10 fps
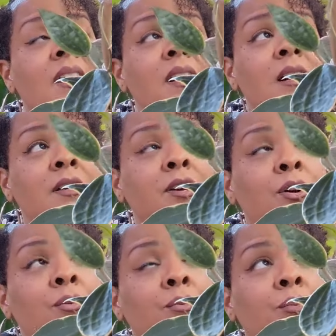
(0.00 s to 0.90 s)
cut
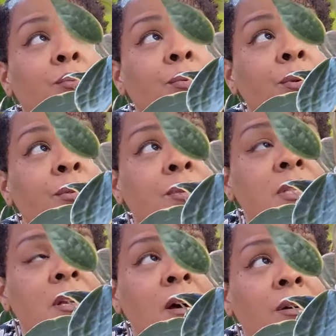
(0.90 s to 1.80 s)
her
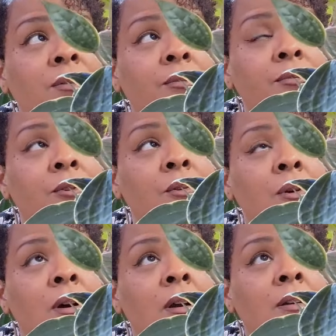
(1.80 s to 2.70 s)
roots off,
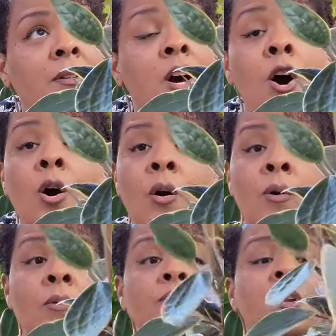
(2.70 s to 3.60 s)
or
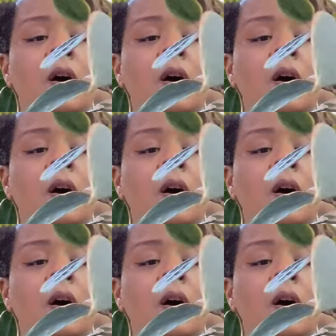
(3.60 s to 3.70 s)
no,